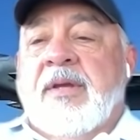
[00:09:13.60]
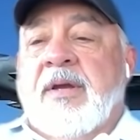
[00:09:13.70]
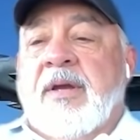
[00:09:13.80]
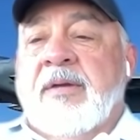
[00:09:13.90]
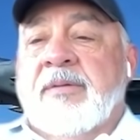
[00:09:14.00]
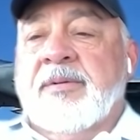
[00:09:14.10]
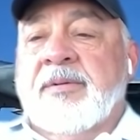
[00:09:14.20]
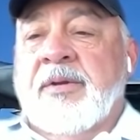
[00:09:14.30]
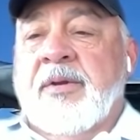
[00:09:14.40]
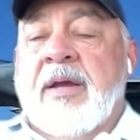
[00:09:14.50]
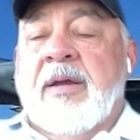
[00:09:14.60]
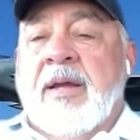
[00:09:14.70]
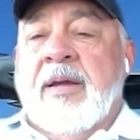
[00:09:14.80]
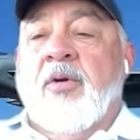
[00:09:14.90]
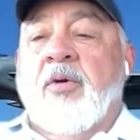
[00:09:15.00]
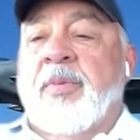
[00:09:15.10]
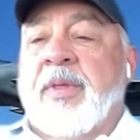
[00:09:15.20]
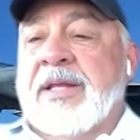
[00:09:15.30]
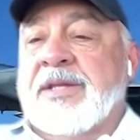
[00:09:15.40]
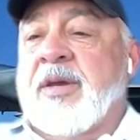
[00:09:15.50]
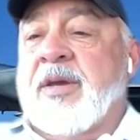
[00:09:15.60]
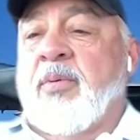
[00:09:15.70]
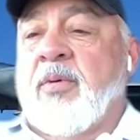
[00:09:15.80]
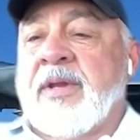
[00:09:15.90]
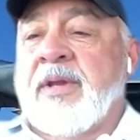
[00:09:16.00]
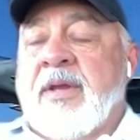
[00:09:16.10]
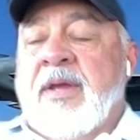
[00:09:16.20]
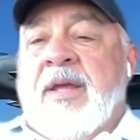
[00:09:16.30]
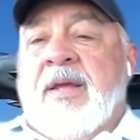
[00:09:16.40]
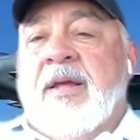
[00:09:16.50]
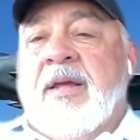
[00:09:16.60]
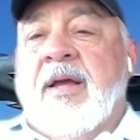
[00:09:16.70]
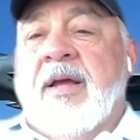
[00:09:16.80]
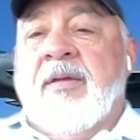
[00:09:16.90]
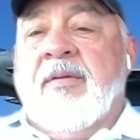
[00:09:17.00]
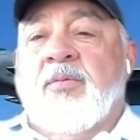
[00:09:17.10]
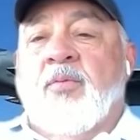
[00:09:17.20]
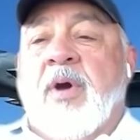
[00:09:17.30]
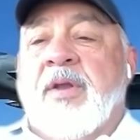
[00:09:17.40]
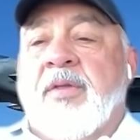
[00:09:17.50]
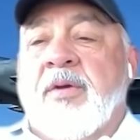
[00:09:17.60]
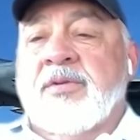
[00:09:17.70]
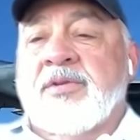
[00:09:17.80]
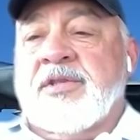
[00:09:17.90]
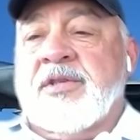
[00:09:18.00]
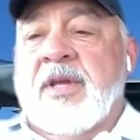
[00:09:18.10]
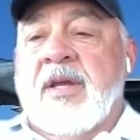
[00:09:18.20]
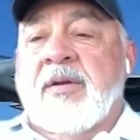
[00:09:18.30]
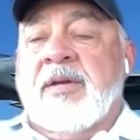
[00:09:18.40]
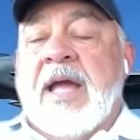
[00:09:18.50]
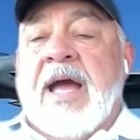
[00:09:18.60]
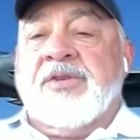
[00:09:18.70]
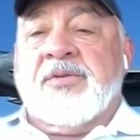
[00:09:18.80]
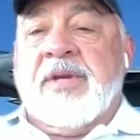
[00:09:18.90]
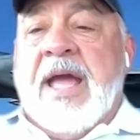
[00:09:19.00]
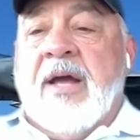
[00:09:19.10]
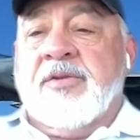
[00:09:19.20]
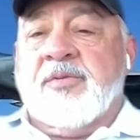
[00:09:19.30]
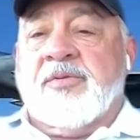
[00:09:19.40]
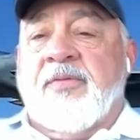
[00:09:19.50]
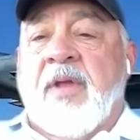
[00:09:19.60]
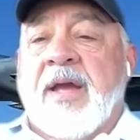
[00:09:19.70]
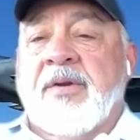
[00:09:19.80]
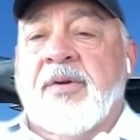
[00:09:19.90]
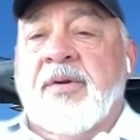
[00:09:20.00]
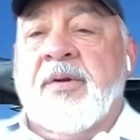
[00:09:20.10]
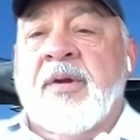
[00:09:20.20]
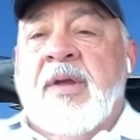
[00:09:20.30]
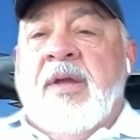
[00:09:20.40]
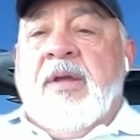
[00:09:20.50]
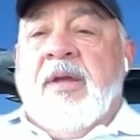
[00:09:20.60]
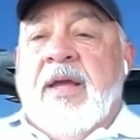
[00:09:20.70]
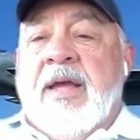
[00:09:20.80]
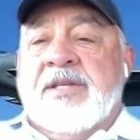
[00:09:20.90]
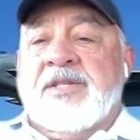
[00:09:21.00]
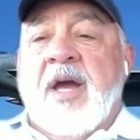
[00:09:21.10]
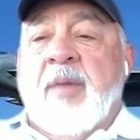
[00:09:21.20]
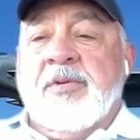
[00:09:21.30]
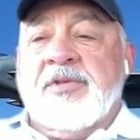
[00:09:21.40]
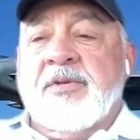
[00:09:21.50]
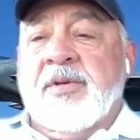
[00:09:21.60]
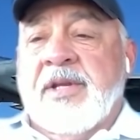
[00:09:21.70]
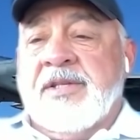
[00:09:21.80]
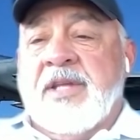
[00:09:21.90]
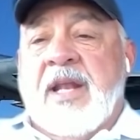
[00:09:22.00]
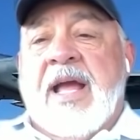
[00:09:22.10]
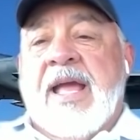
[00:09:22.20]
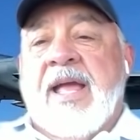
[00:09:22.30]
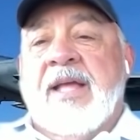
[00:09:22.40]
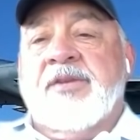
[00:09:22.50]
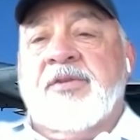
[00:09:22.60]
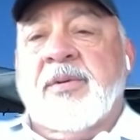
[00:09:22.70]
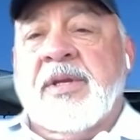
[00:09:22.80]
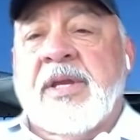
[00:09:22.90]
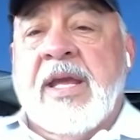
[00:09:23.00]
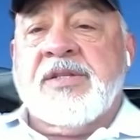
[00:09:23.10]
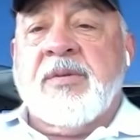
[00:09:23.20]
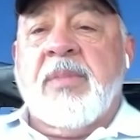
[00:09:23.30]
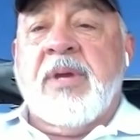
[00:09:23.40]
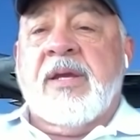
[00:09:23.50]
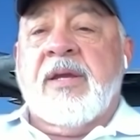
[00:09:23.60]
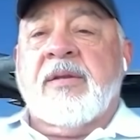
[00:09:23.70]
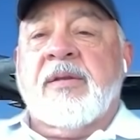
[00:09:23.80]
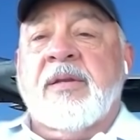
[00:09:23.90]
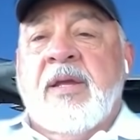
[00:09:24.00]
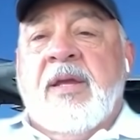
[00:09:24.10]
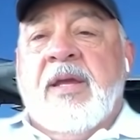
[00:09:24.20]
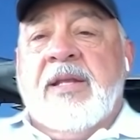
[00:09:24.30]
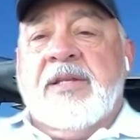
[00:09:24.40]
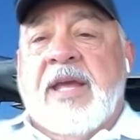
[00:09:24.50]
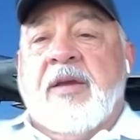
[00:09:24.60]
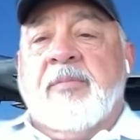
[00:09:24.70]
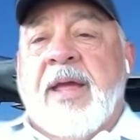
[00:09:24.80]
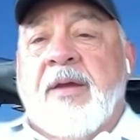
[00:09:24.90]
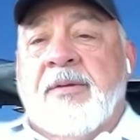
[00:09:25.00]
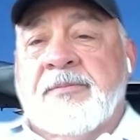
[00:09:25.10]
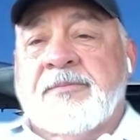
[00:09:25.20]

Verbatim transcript: uh, you know, I, I hope that at some point, uh, one of those uh, guys or gals who's flying her uh, has the opportunities that I had to engage a MiG and and take them down.